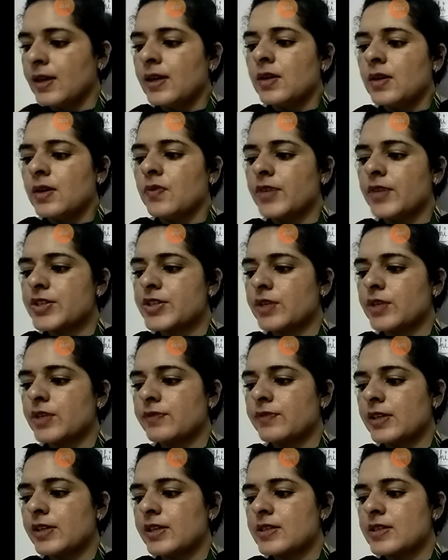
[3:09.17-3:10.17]
Which of
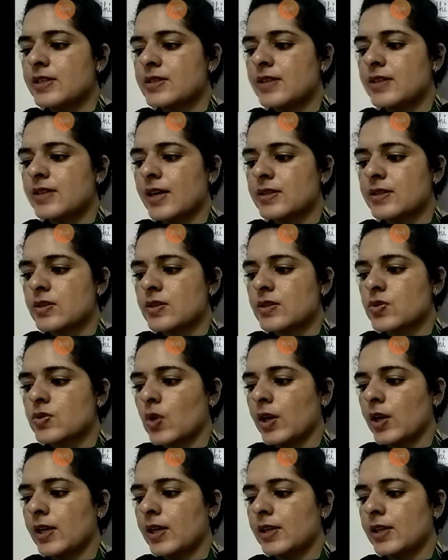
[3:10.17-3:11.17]
these does
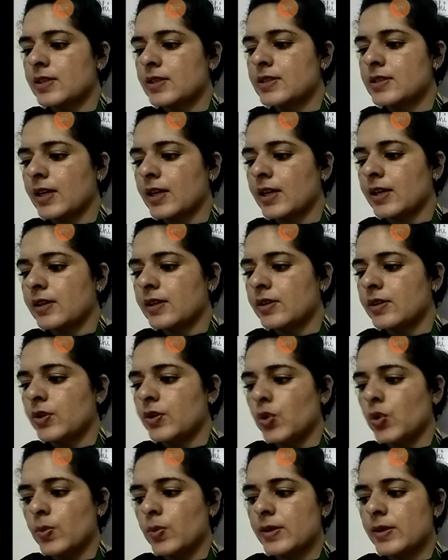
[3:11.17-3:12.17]
soil contain?
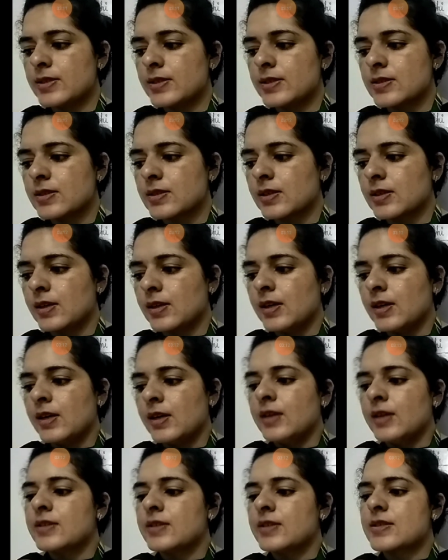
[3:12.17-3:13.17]
Humus,
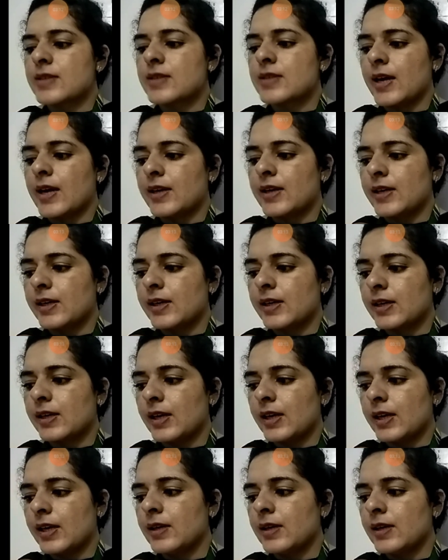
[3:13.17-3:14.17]
sand and
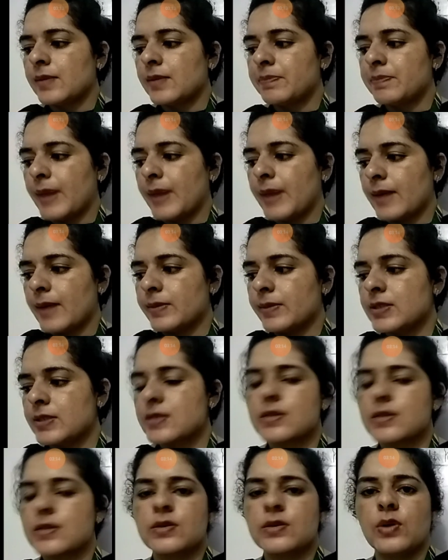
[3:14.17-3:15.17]
clay,
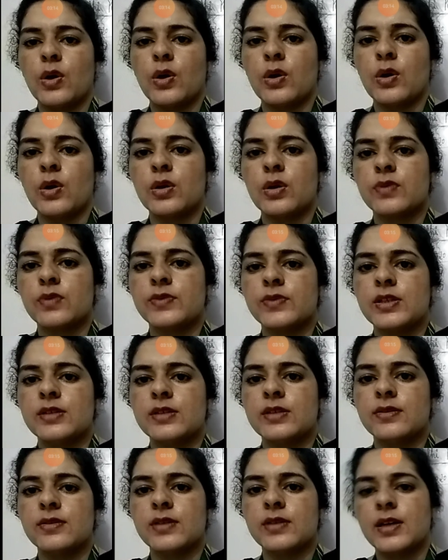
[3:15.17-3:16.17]
pebbles, all of
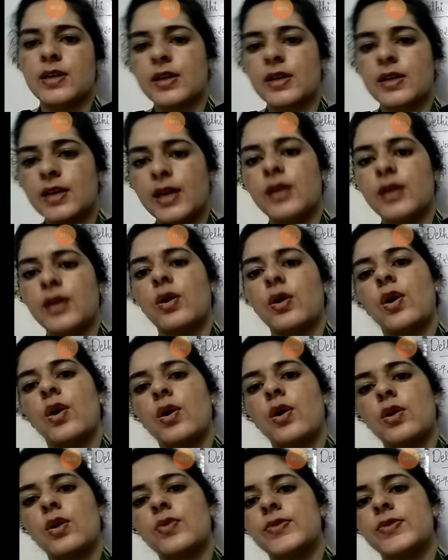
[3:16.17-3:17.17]
these. Again
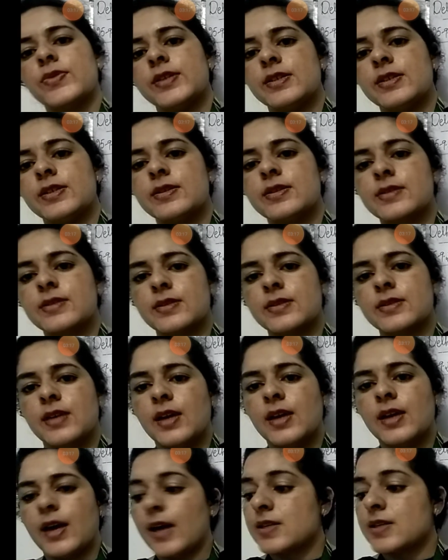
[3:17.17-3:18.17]
all of these,
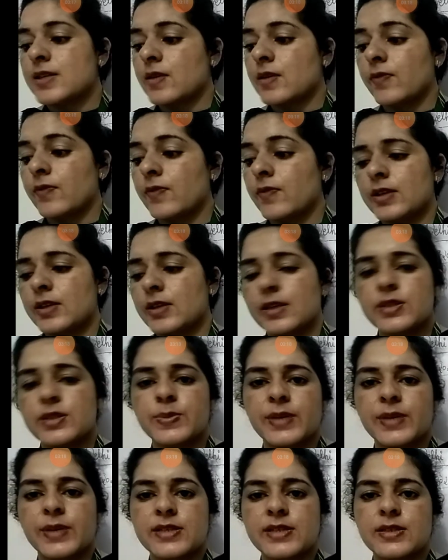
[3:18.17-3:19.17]
as everything is
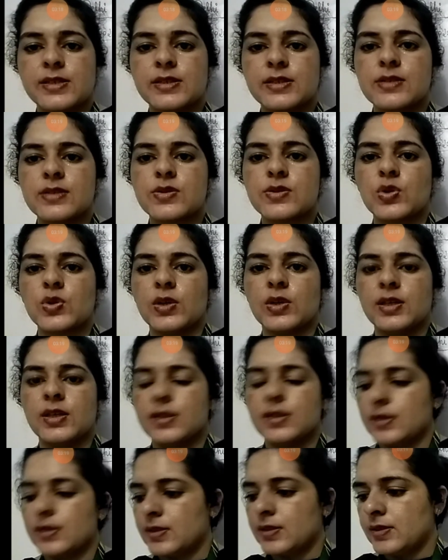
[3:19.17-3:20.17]
present in soil.
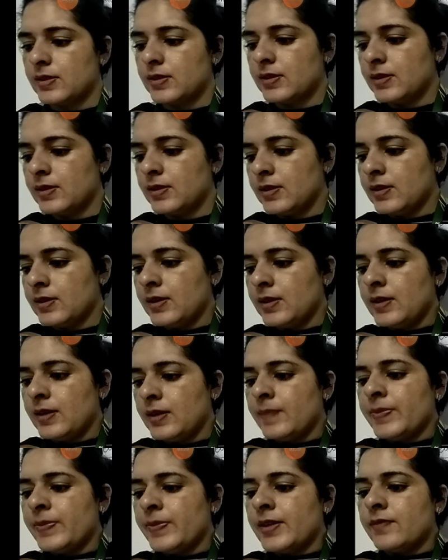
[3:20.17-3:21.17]

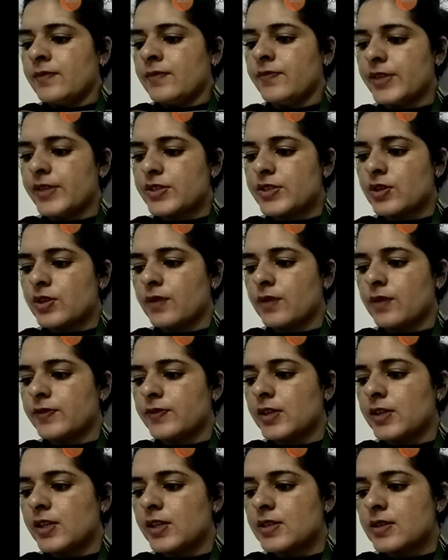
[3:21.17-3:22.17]
Which of
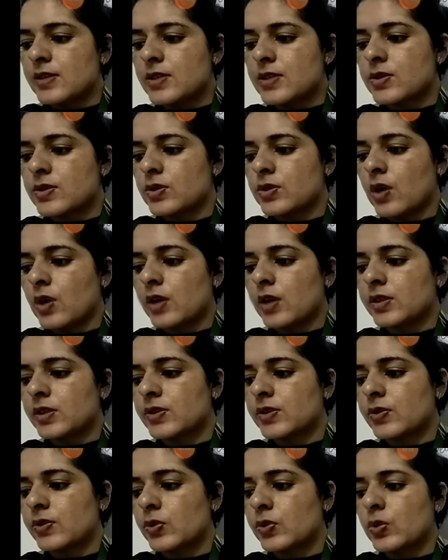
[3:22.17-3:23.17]
these is
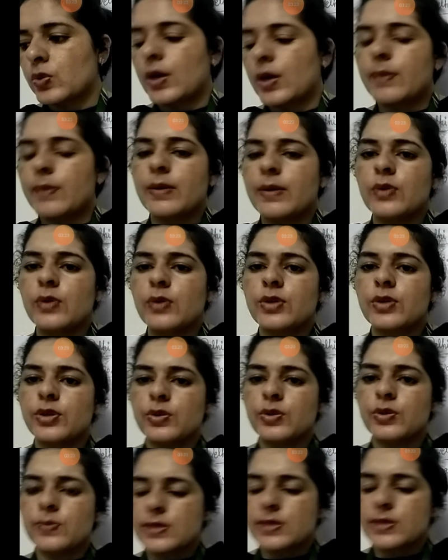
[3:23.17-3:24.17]
not true about
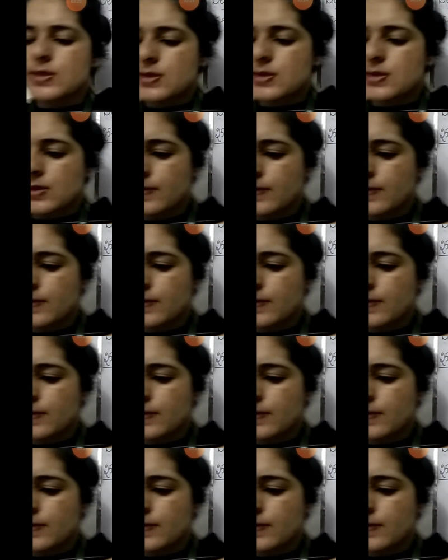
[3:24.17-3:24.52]
humus?